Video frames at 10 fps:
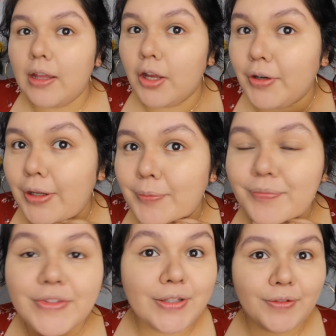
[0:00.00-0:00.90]
Okay,
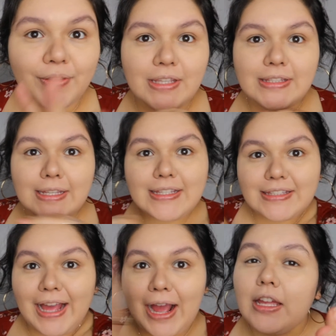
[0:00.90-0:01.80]
so this is
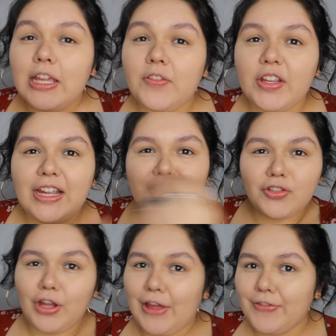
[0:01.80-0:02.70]
that. If you guys
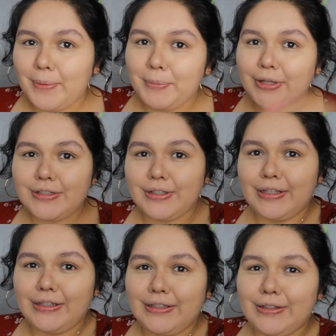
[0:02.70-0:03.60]
don't have that much,
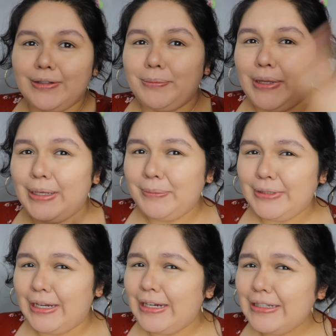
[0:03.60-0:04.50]
like, you know,
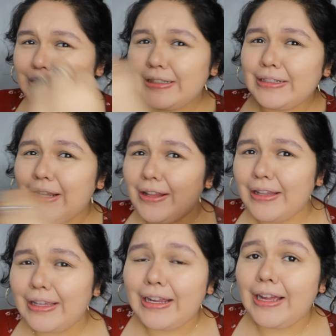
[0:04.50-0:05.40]
pigmentation and all
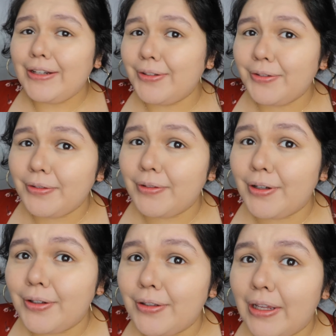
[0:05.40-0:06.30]
like I do,
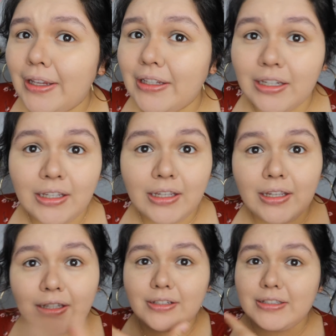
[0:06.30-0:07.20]
or like
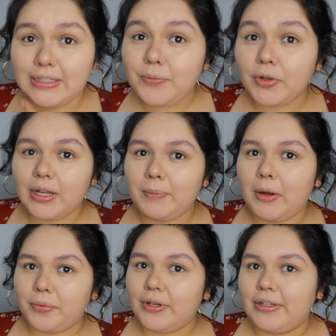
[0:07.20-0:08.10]
your skin will come
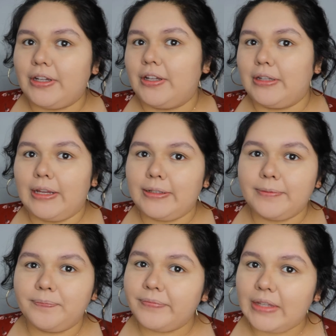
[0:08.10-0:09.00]
out pretty good, like
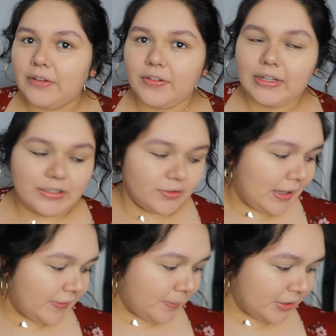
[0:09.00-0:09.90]
if you guys don't
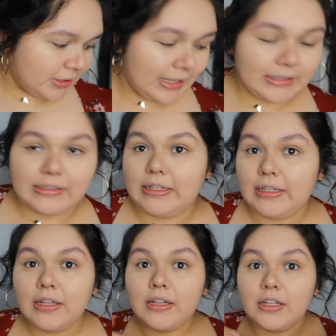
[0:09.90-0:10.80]
have that much acne.
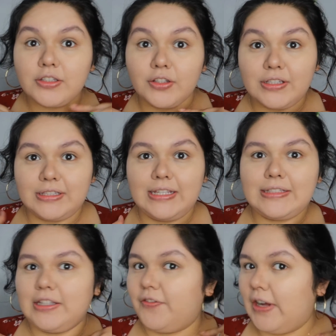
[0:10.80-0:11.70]
So this
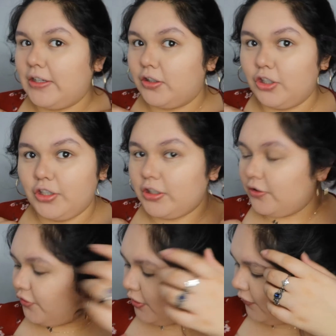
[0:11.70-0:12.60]
is the final look
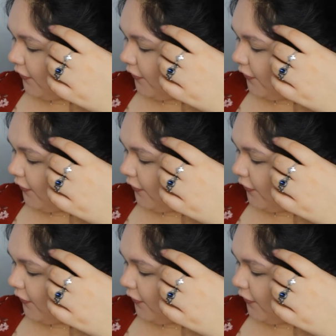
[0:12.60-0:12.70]
for the